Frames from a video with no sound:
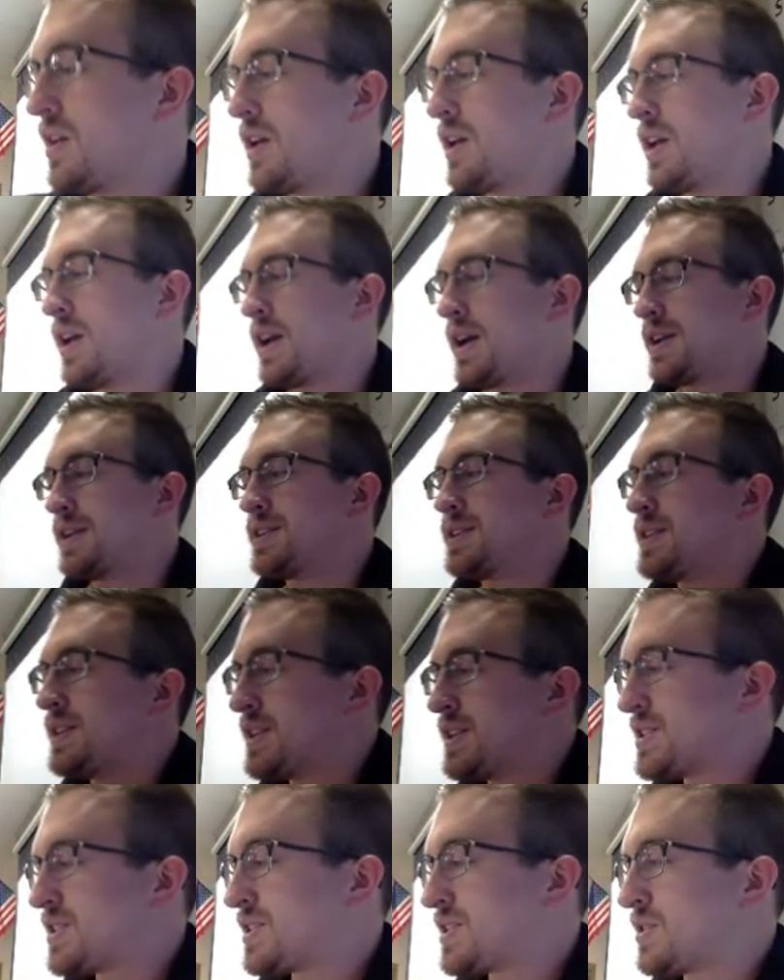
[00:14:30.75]
And
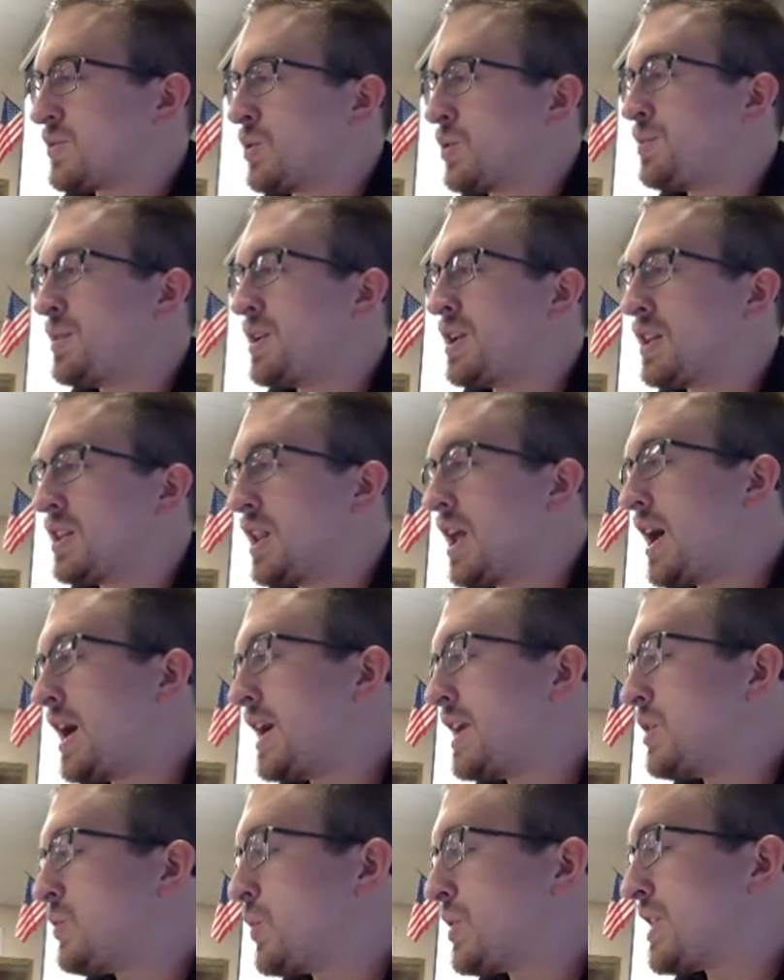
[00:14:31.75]
this would be a
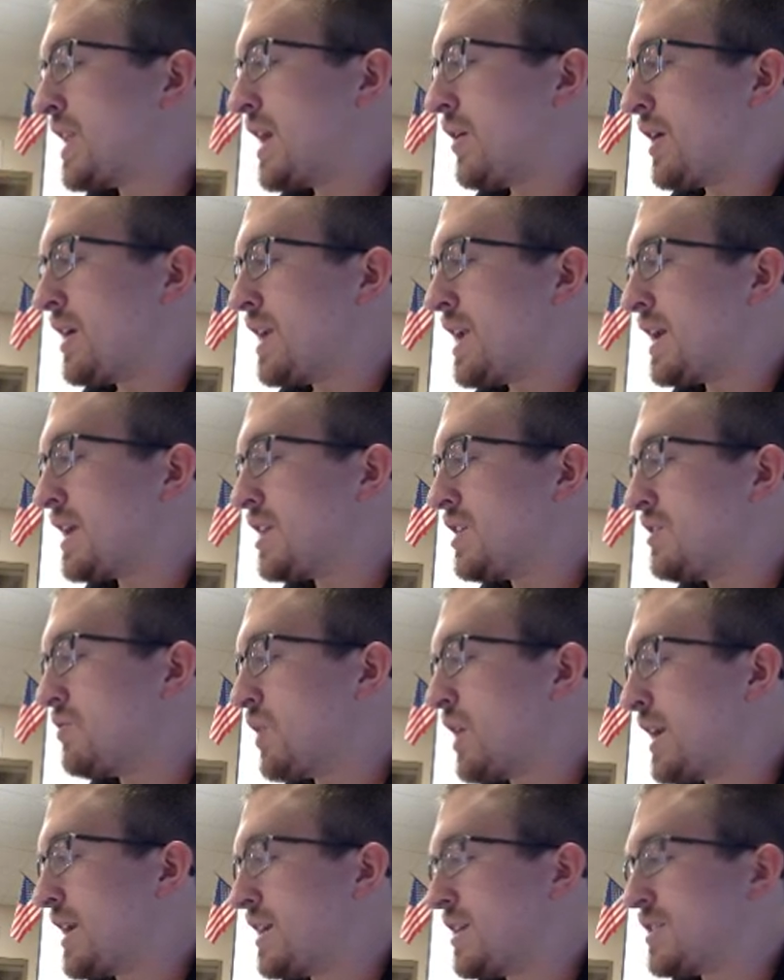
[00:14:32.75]
line with now a negative
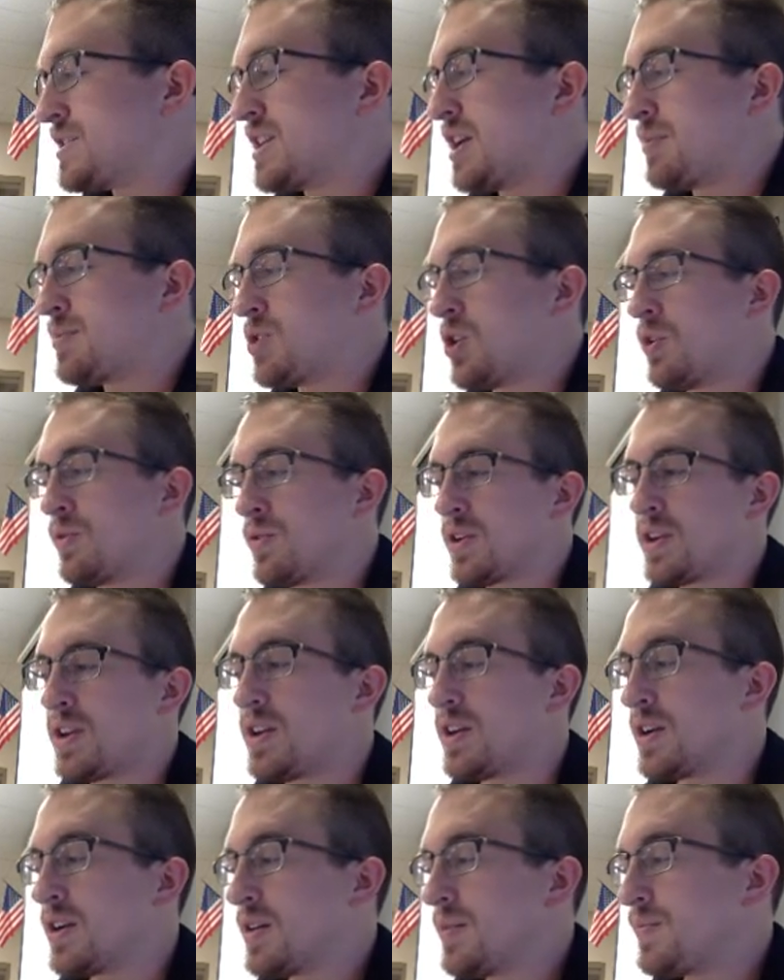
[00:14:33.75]
y-intercept over
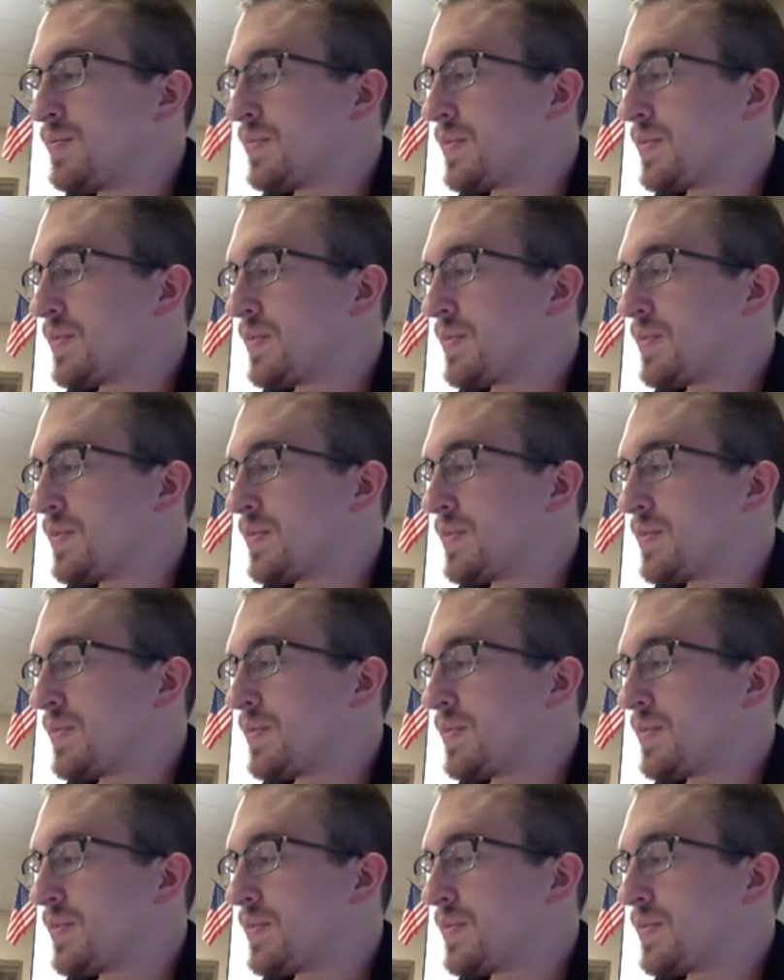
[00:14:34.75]
here.